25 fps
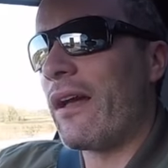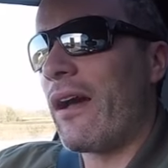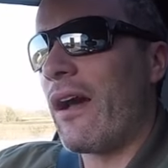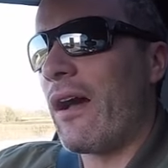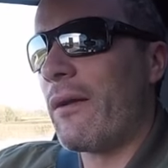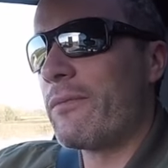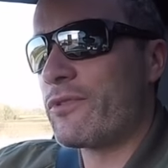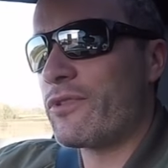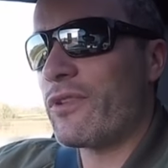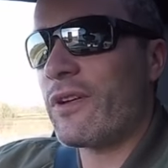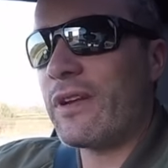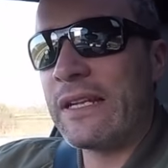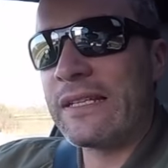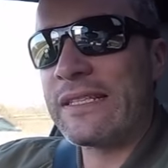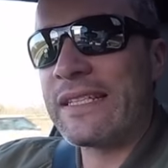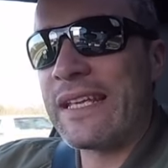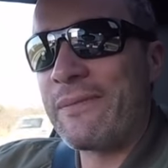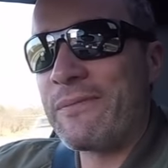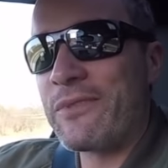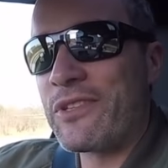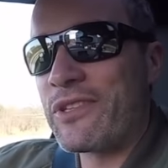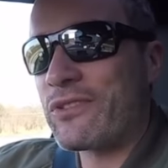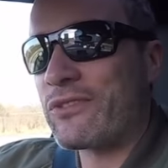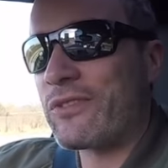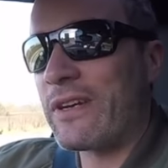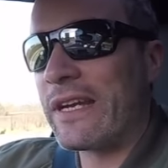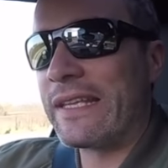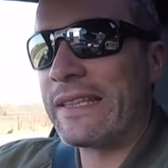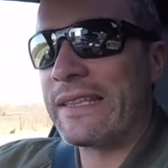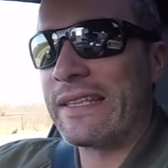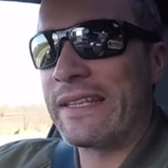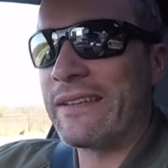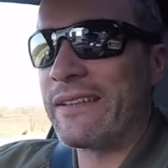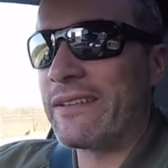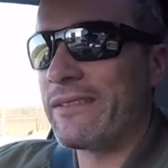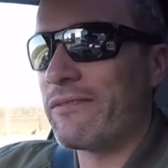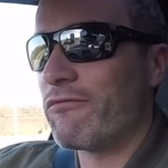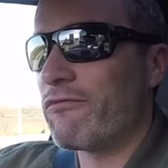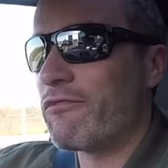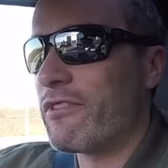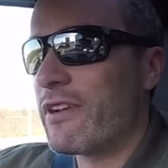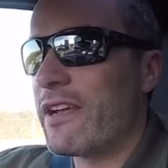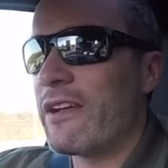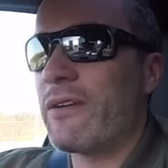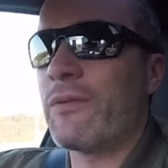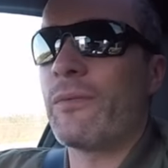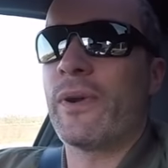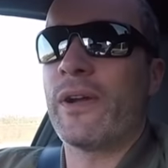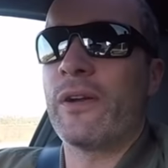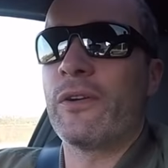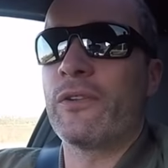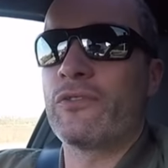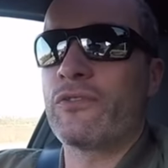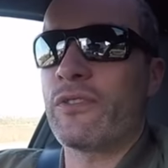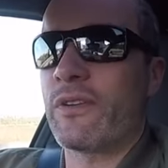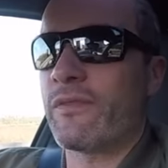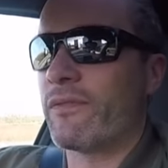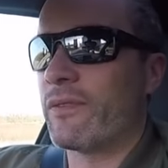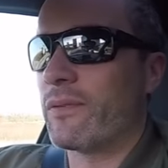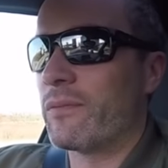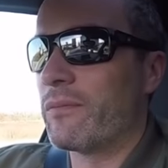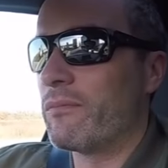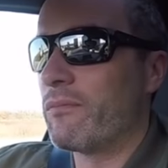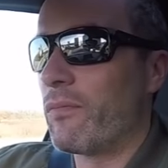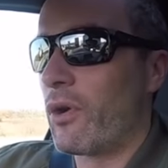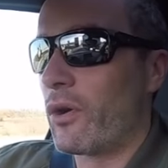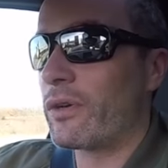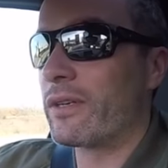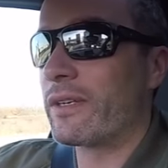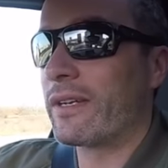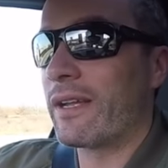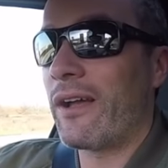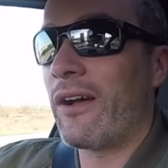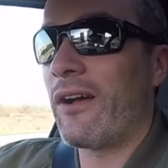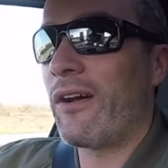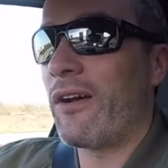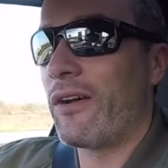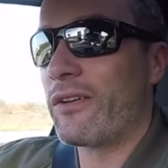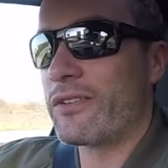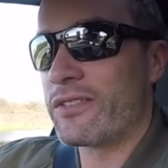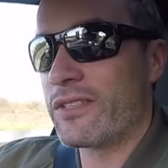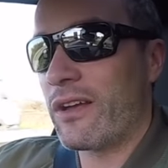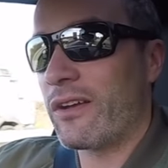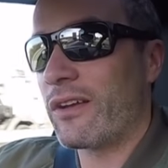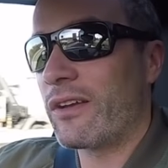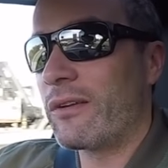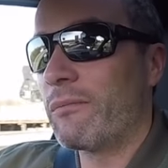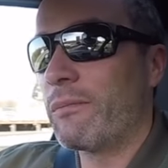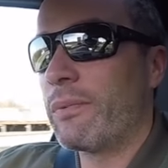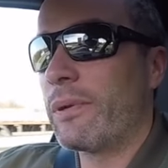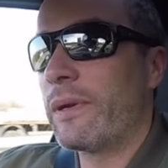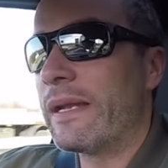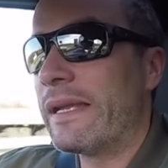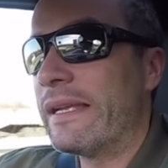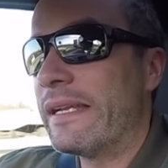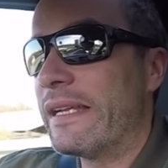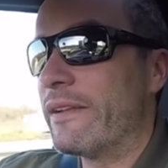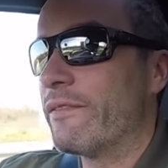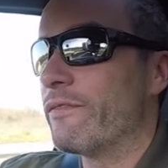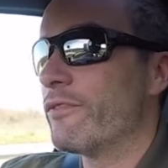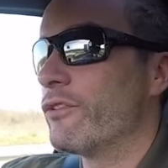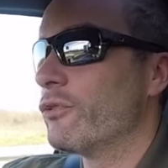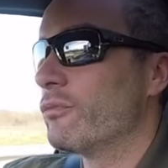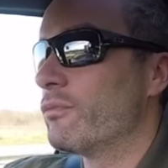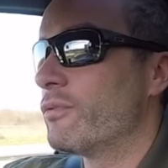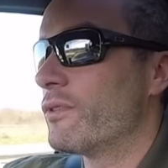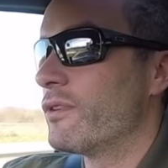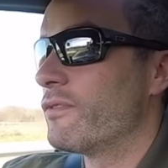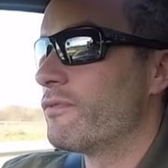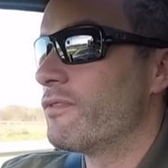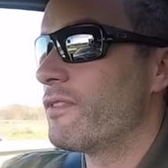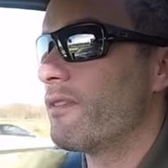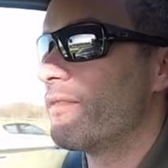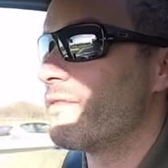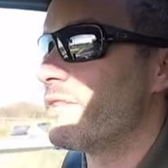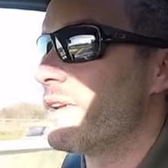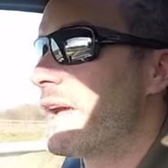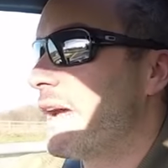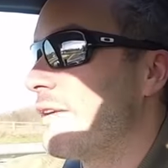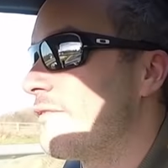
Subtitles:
I'm trying to demonstrate that rear-wheel driven modern cars are completely foolproof if you